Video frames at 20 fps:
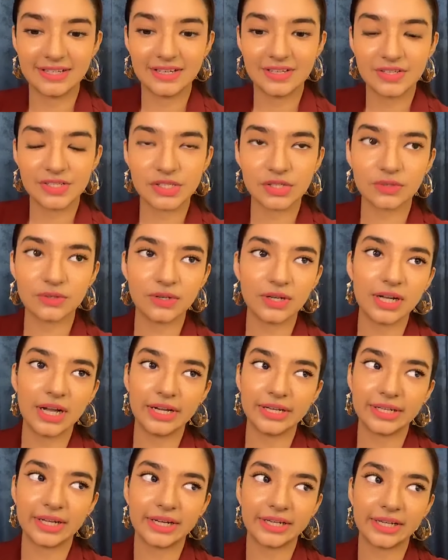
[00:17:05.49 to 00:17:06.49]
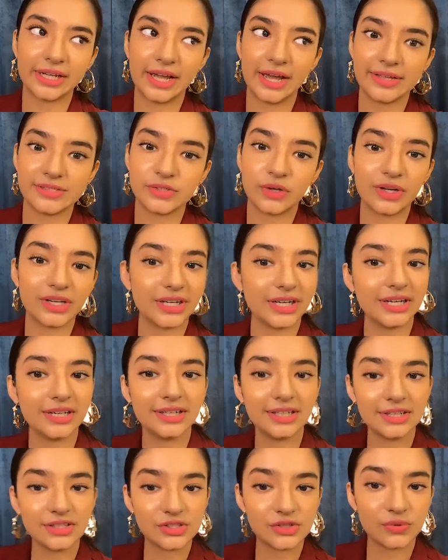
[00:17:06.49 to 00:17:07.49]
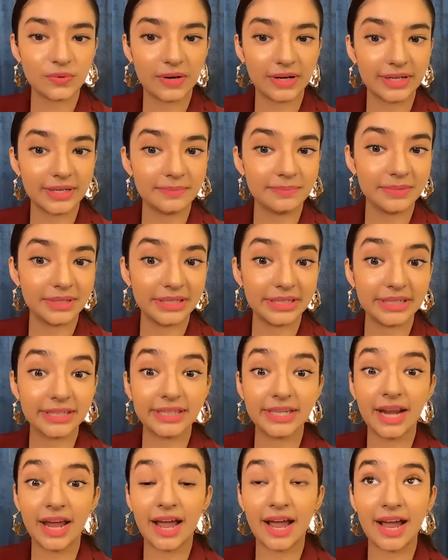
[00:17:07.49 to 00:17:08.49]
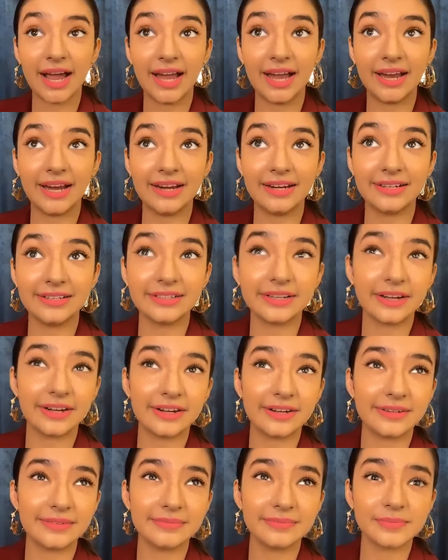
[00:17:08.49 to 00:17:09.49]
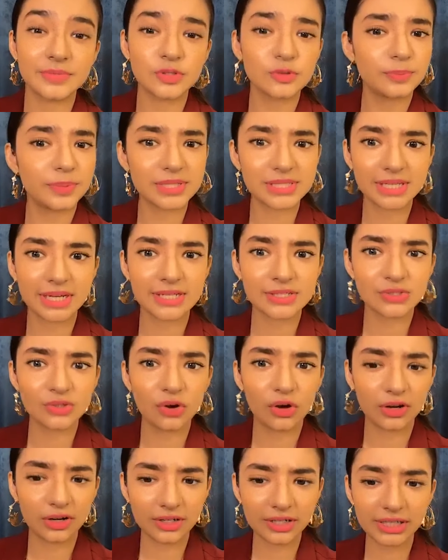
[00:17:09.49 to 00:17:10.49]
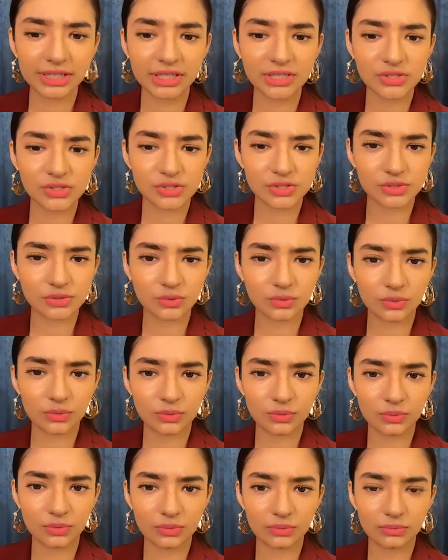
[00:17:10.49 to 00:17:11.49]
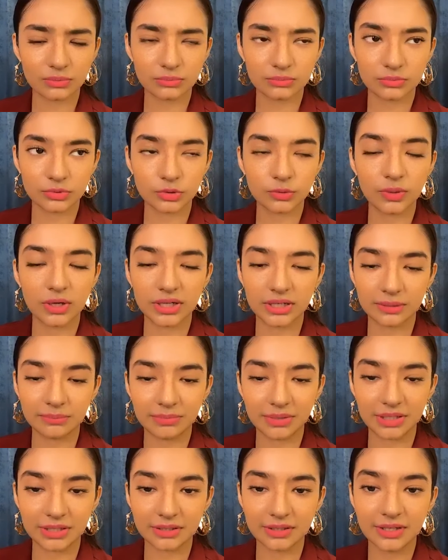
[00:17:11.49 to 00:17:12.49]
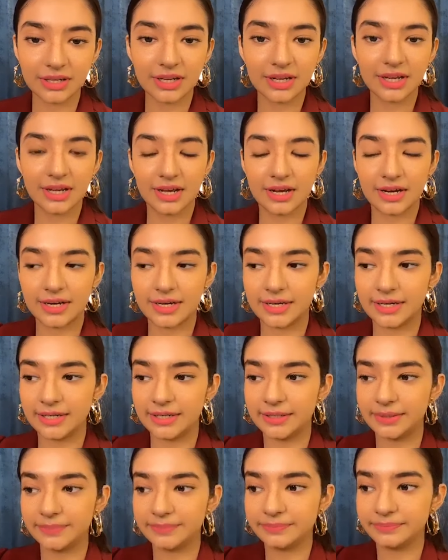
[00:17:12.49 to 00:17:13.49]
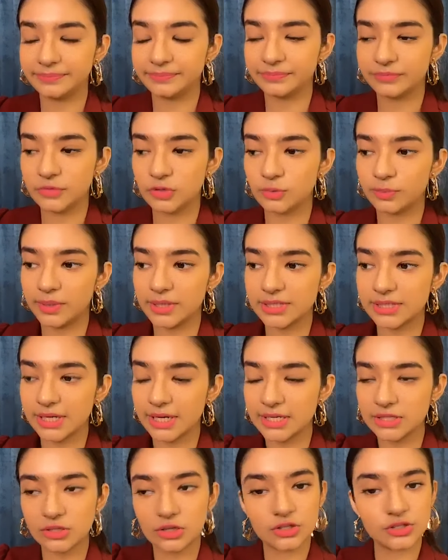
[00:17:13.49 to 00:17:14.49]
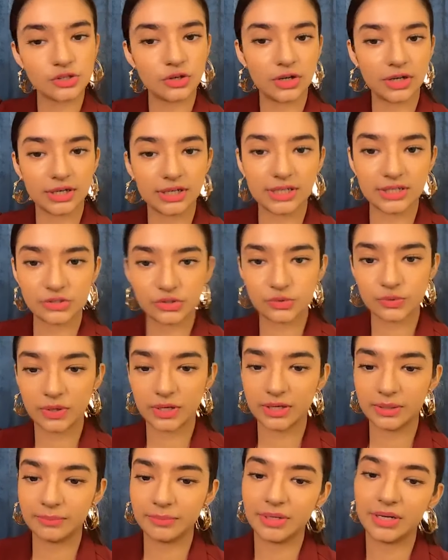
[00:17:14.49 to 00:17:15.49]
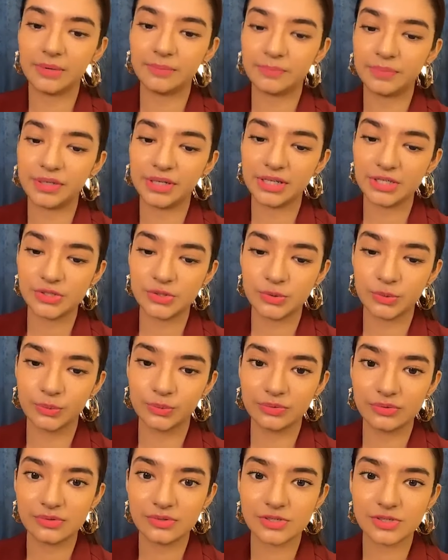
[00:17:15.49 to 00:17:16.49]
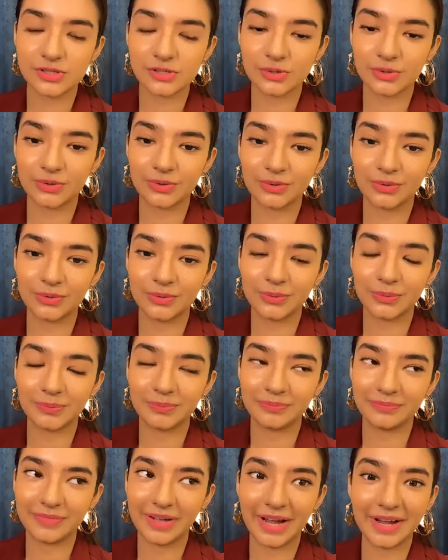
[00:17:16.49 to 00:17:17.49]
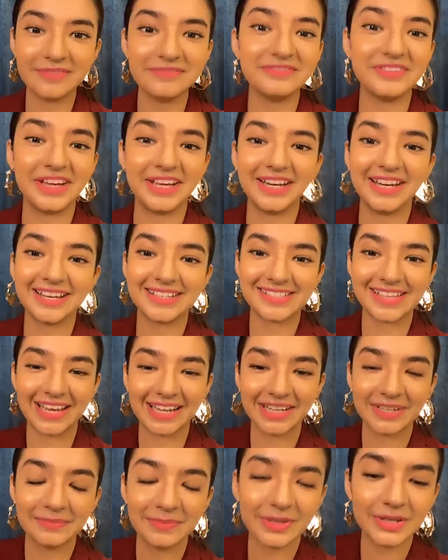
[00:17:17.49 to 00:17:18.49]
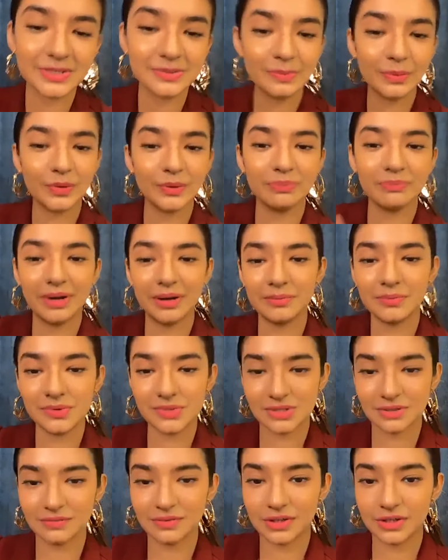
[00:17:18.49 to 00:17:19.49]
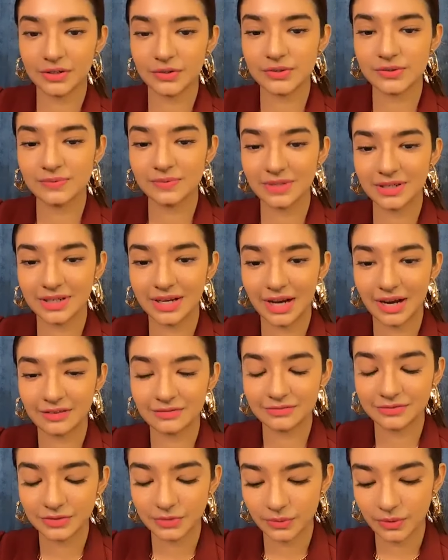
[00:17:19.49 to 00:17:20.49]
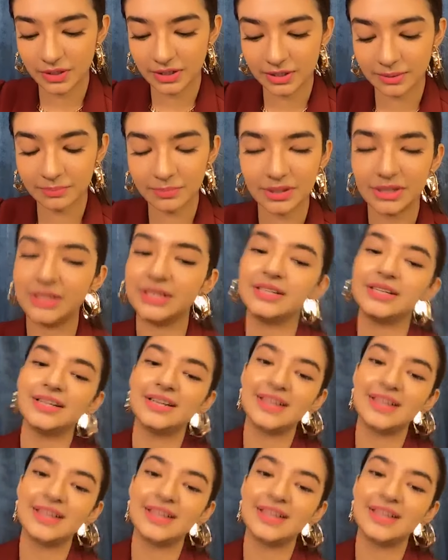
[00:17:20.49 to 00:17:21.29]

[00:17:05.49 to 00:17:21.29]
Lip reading: So, Gal Karke has already reached 200 million and Superstar is gonna reach to 200 million. Superstar is also gonna reach 200 million pretty soon. So, I'm very excited because both my music videos will have 200 million.